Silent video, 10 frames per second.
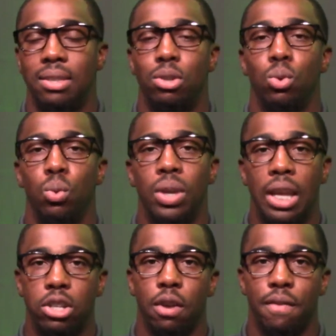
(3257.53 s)
to
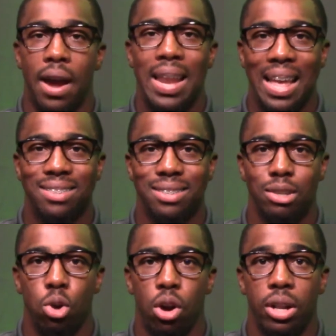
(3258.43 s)
get your finances
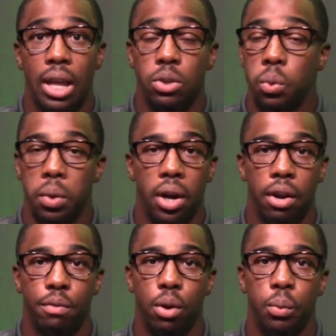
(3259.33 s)
in order. That's what we're
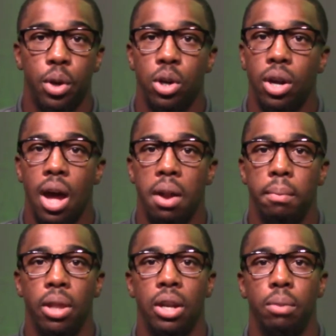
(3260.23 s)
here for. We're your
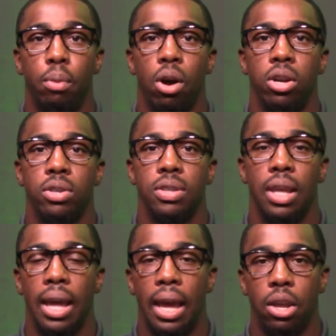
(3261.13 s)
accountability partners
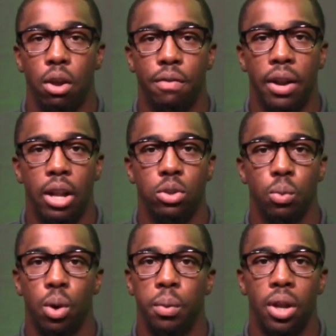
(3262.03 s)
in your
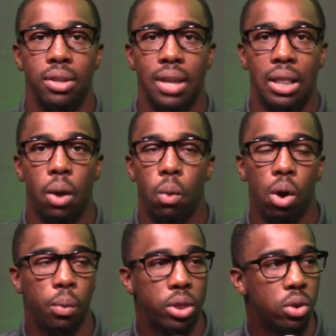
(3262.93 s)
financial world. We're going to take that
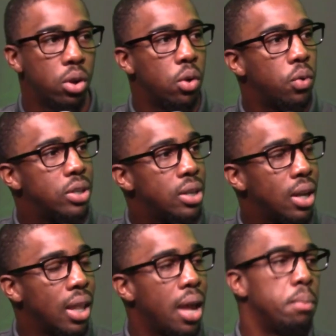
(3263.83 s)
walk with you.
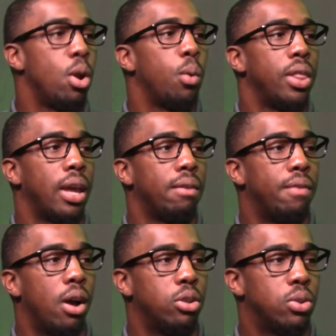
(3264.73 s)
Regina, let them know where they can
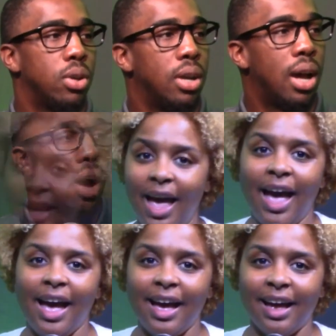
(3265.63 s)
find you. How
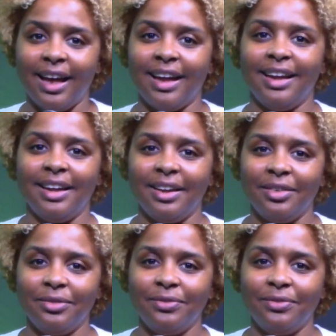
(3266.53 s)
can they follow you and find you?